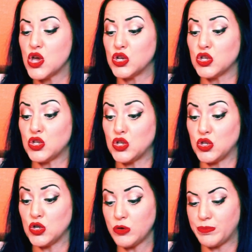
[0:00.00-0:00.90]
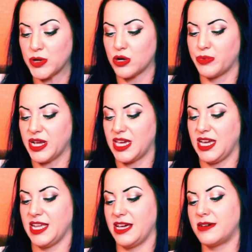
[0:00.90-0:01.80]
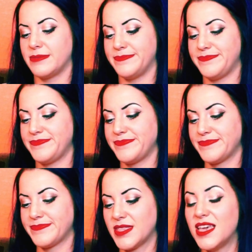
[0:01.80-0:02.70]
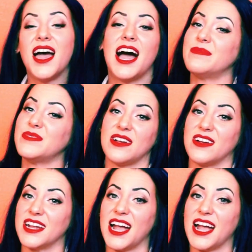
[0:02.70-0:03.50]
super rinky-dink. I'm sorry.